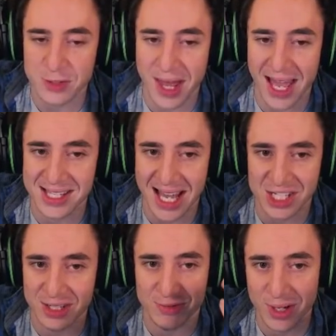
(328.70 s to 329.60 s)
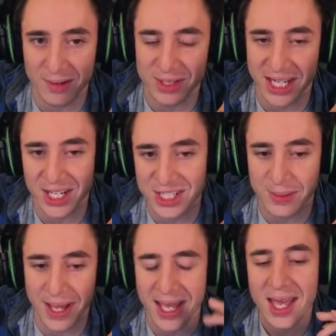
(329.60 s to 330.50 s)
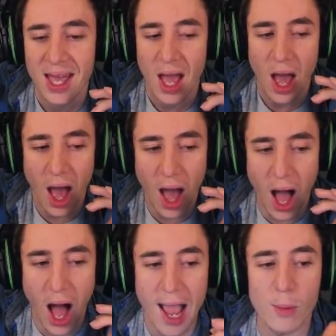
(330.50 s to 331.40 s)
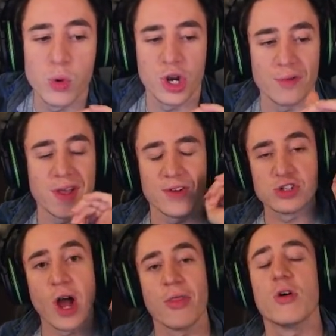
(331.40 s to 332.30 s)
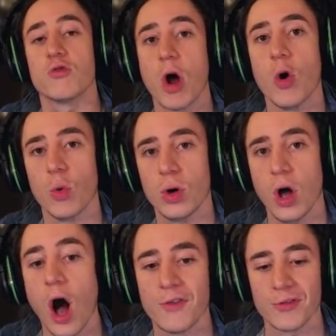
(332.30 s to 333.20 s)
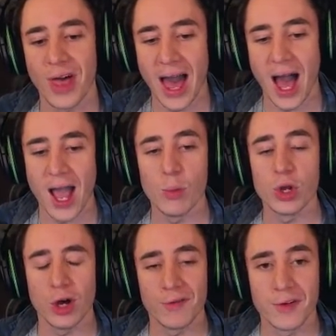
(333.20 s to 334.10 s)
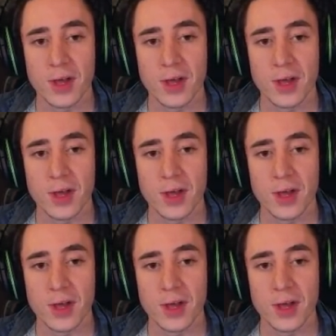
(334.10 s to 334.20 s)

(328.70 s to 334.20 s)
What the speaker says: that is actually, like, ridiculous to me. I wouldn't have even done the roll off of that. I would have